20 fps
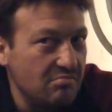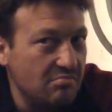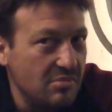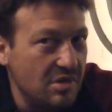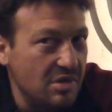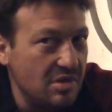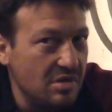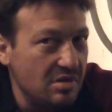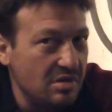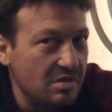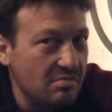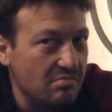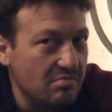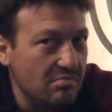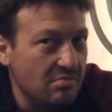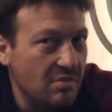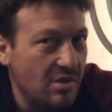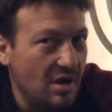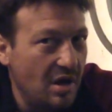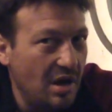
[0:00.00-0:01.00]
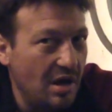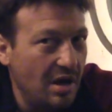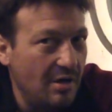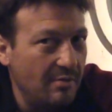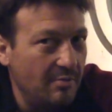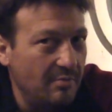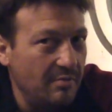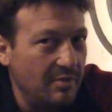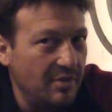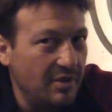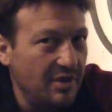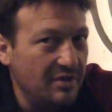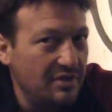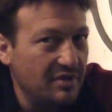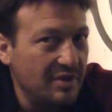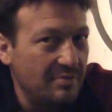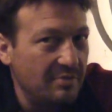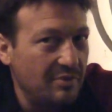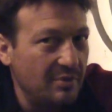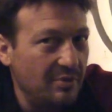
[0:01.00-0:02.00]
Yeah,
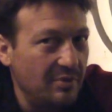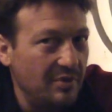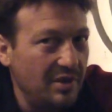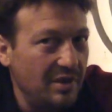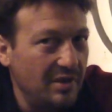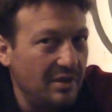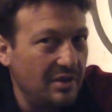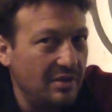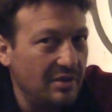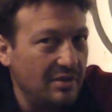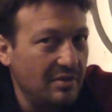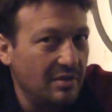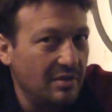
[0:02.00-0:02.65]
except that we